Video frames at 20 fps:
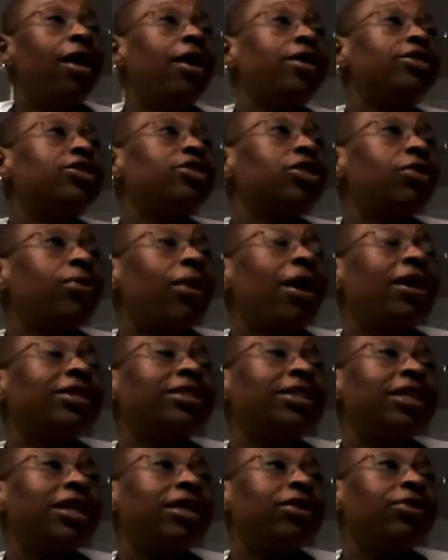So I
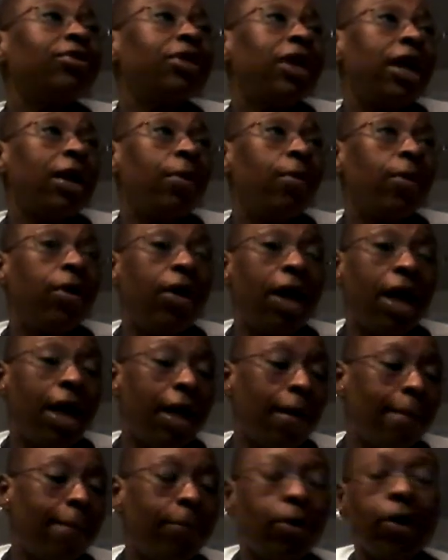said, okay, well, I
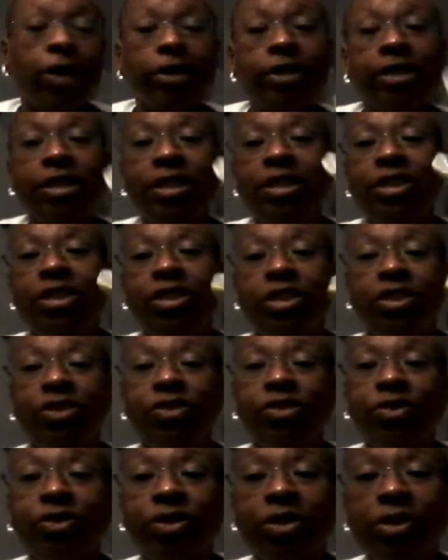had bought these
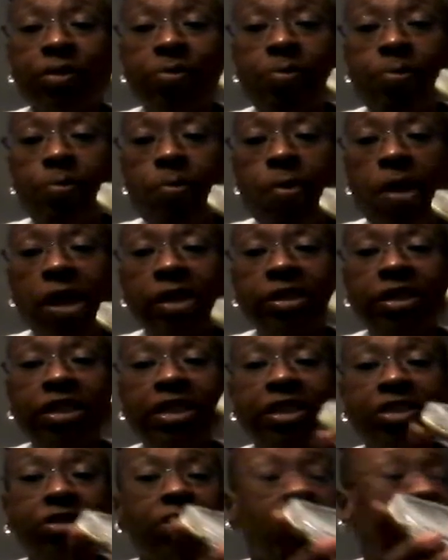shoes. And
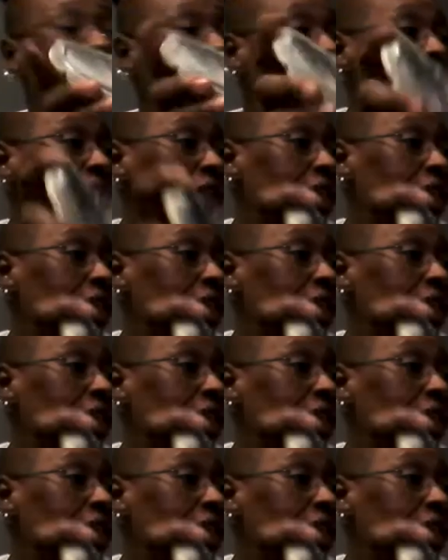these are actually